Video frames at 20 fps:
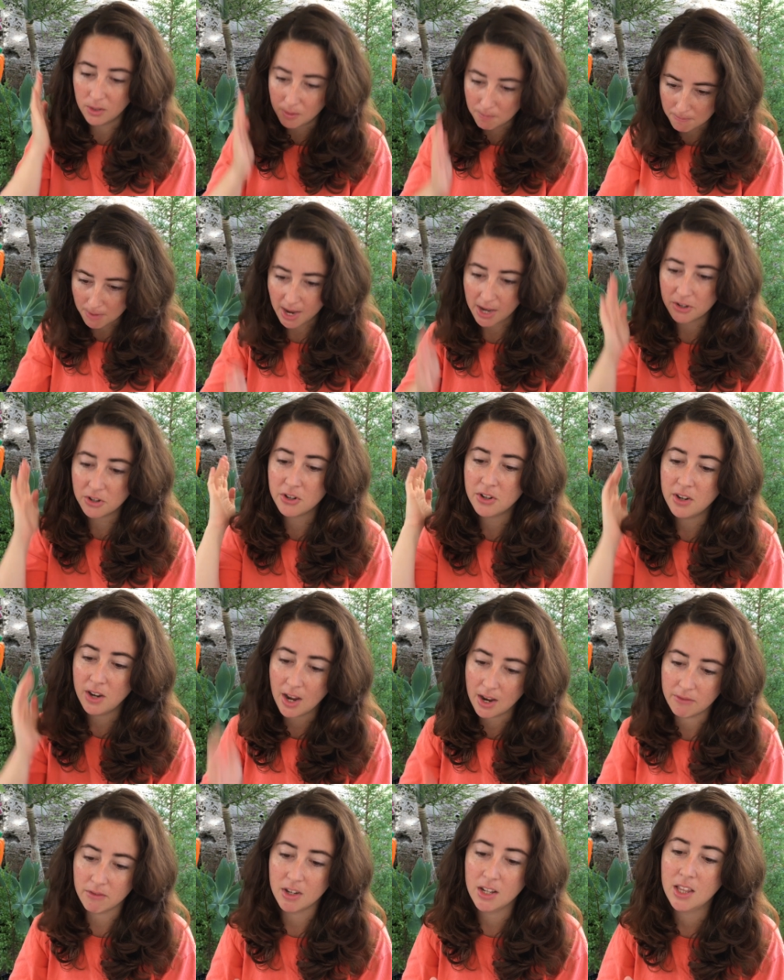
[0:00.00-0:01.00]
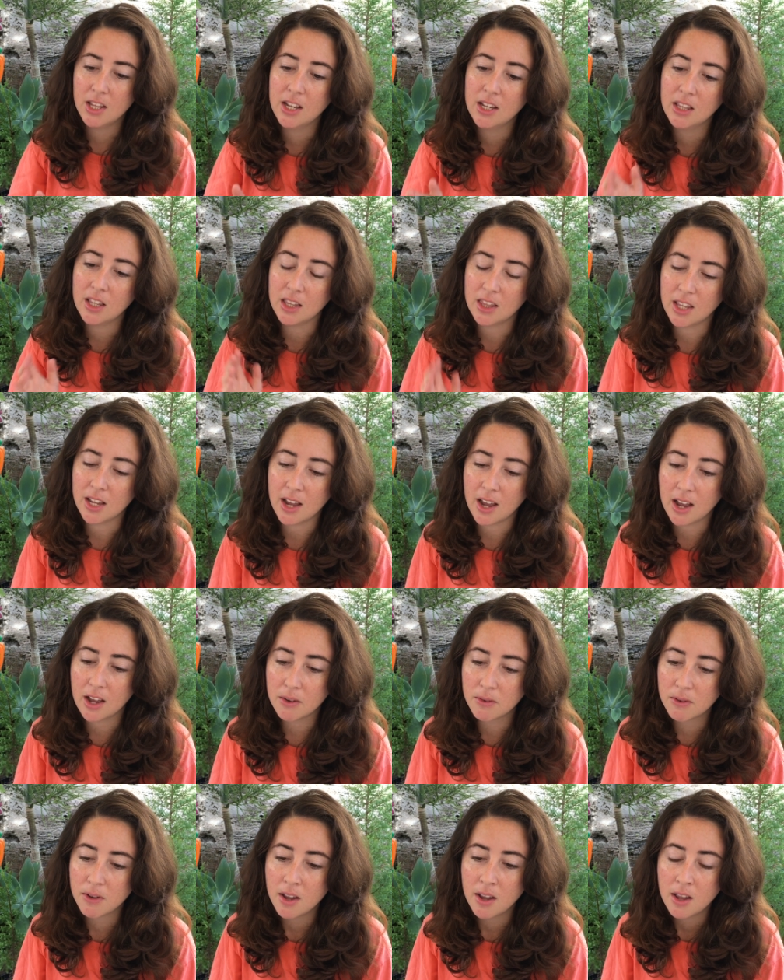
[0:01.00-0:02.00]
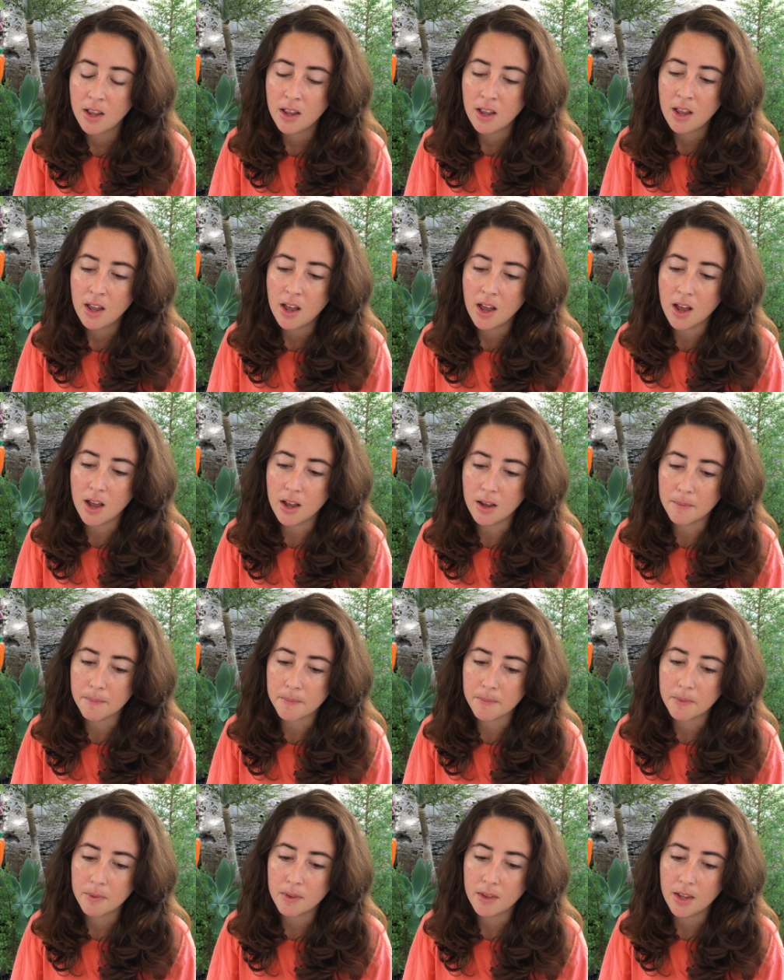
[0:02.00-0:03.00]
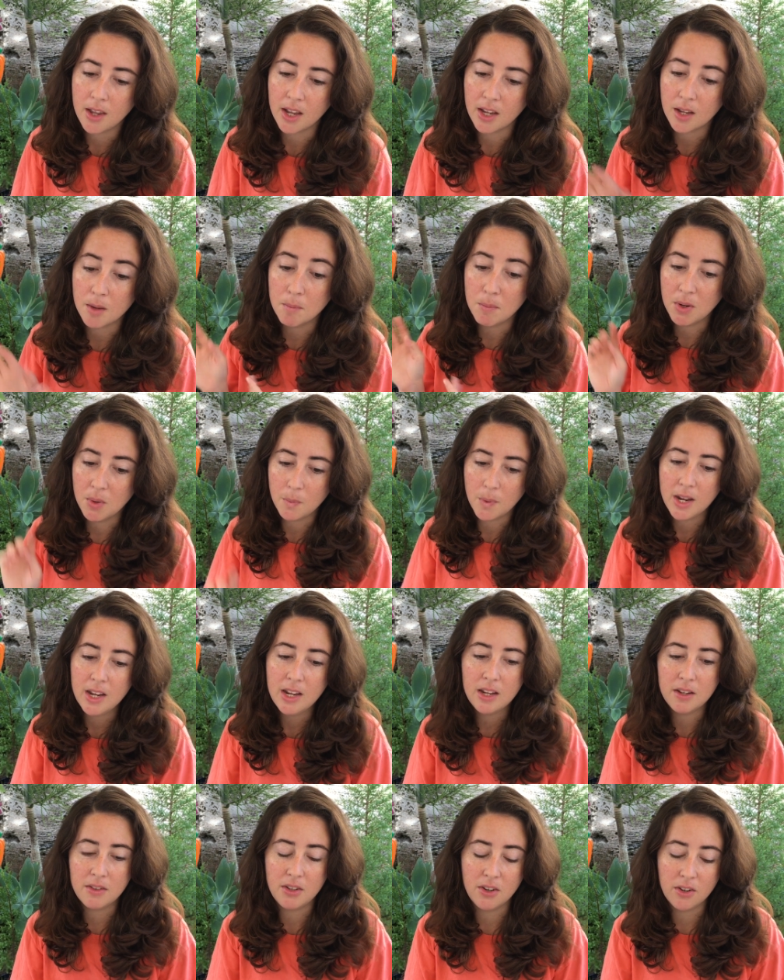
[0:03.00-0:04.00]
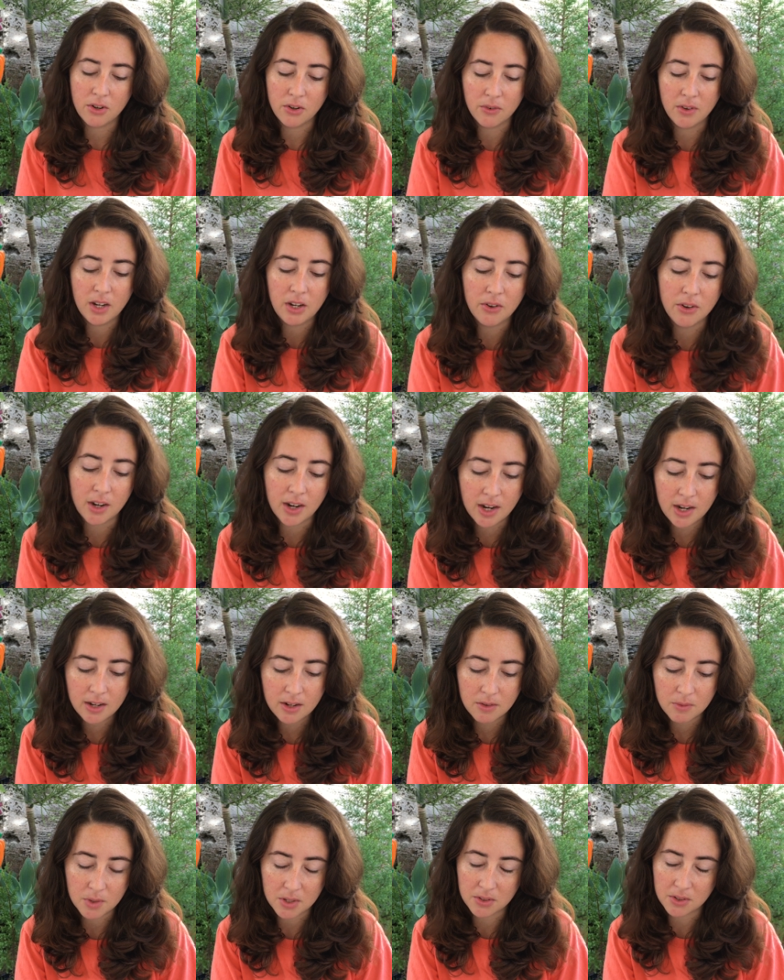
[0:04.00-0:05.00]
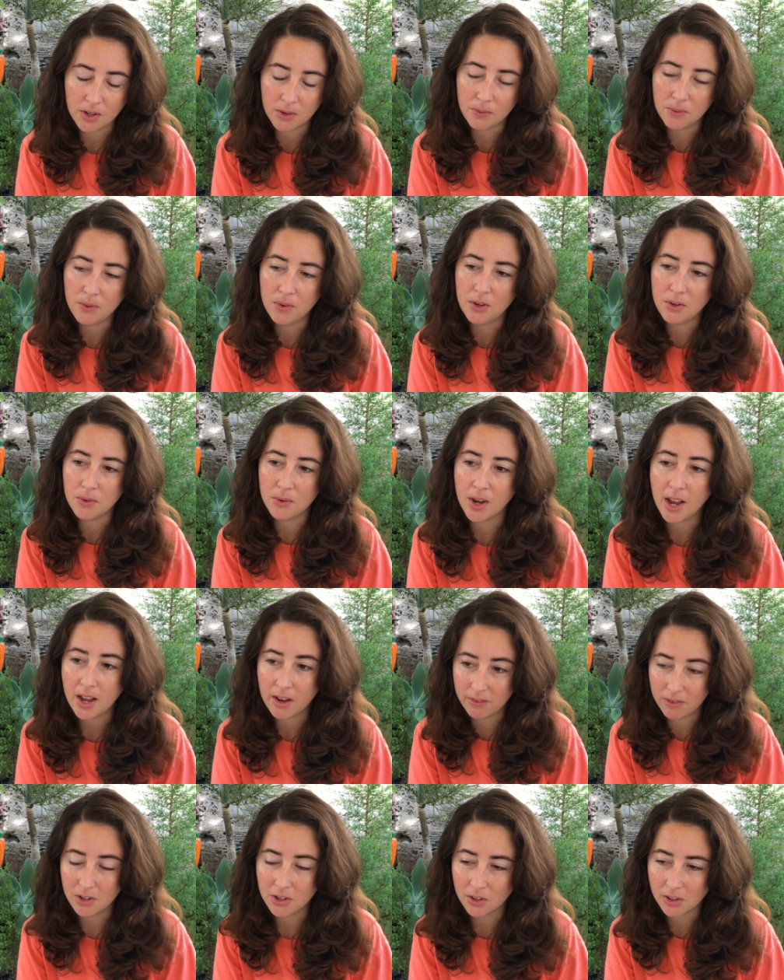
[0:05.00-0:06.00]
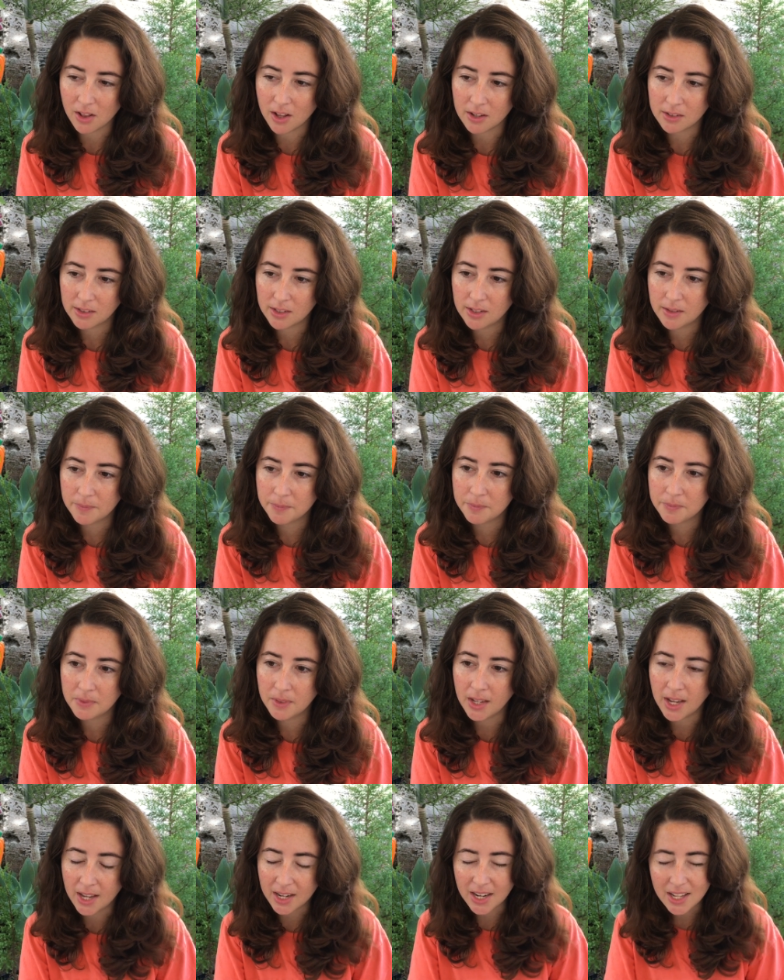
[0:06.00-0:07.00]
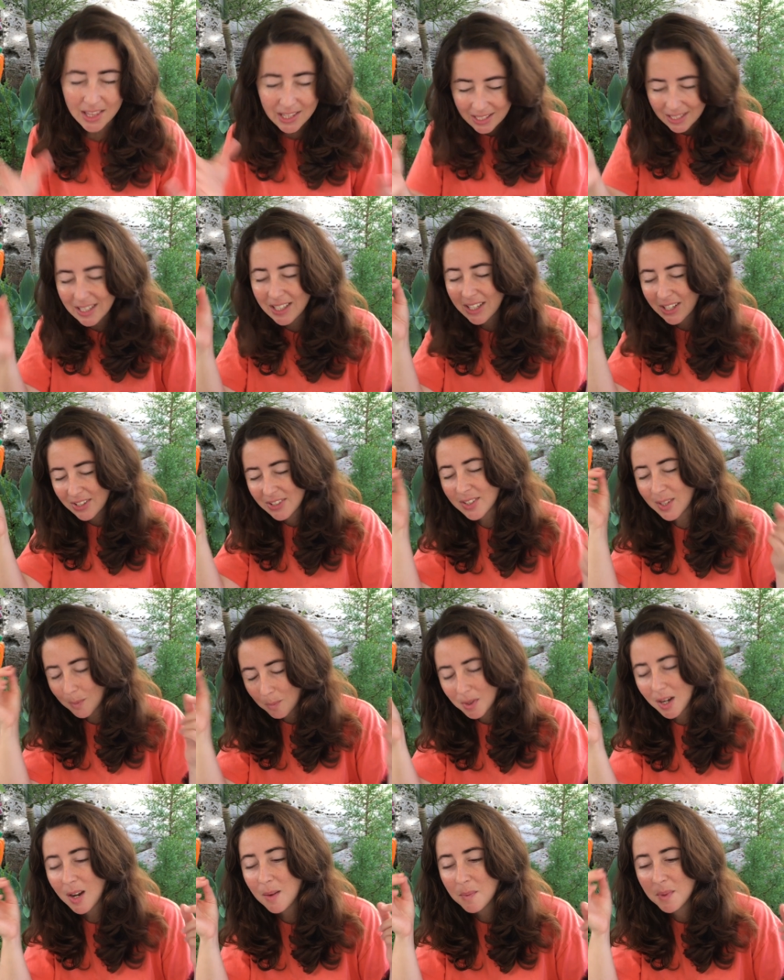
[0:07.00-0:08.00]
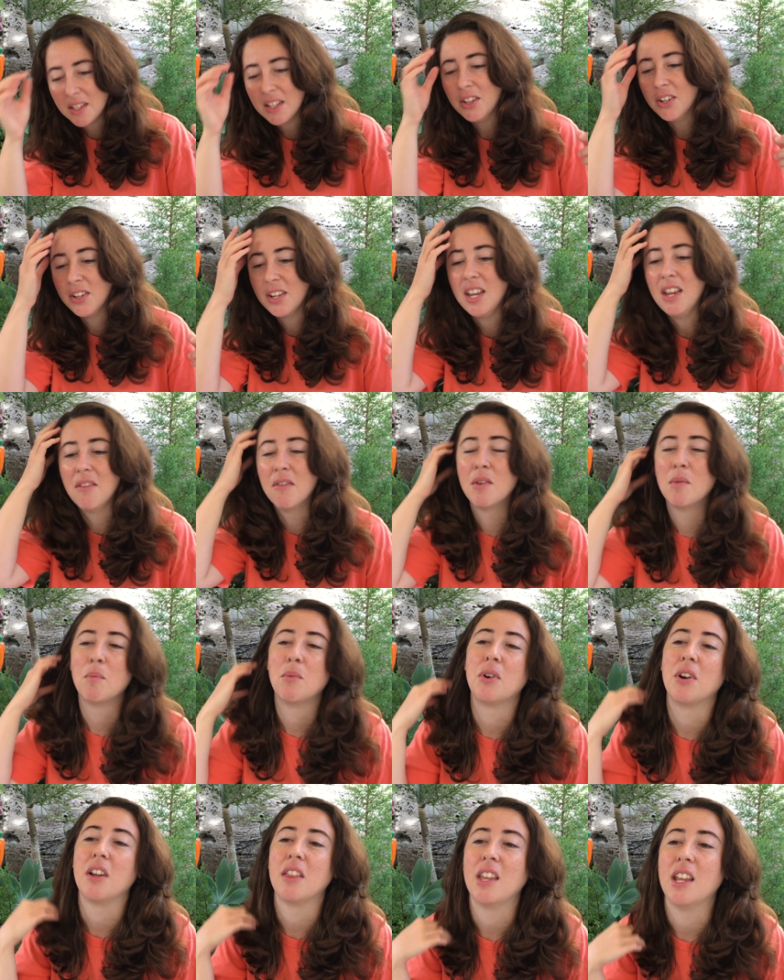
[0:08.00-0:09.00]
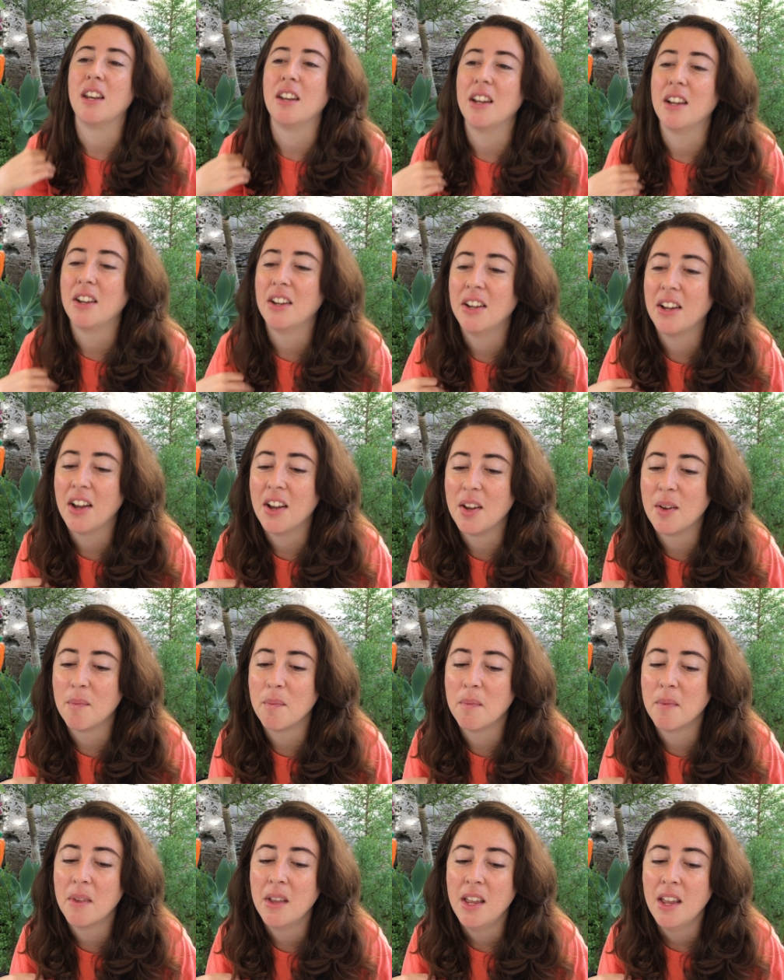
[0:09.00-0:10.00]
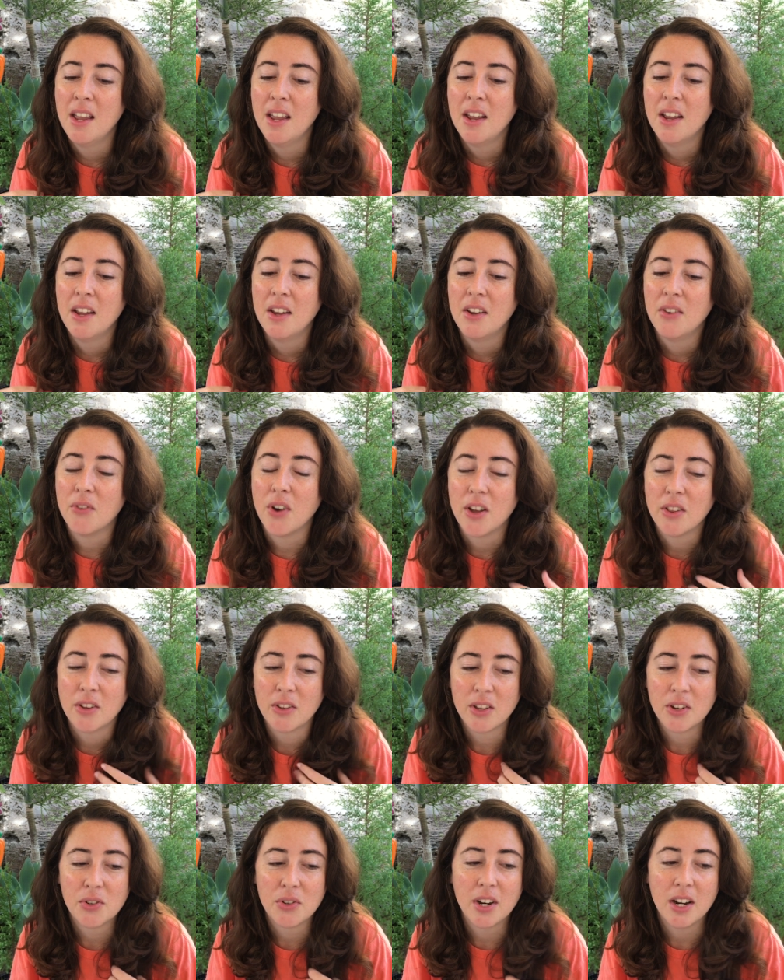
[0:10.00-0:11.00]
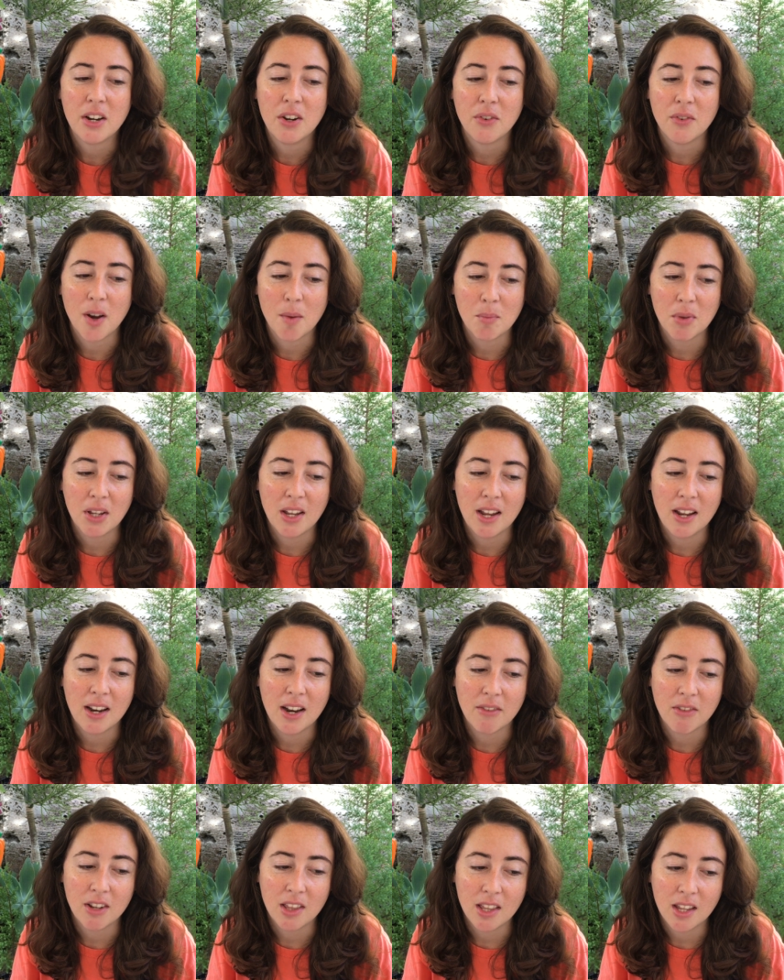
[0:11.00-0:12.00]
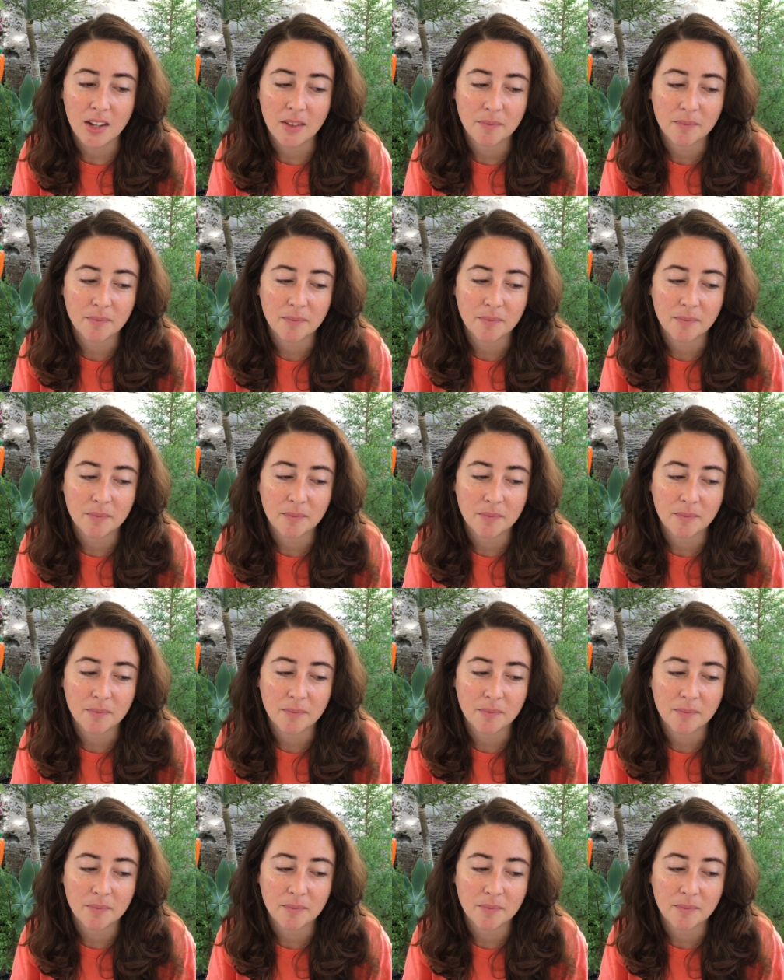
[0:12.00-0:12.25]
match everything that they have, it can be way easier to recreate with stuff you have in your closet, and I think it can sometimes look even more authentic, rather than trying to replicate everything.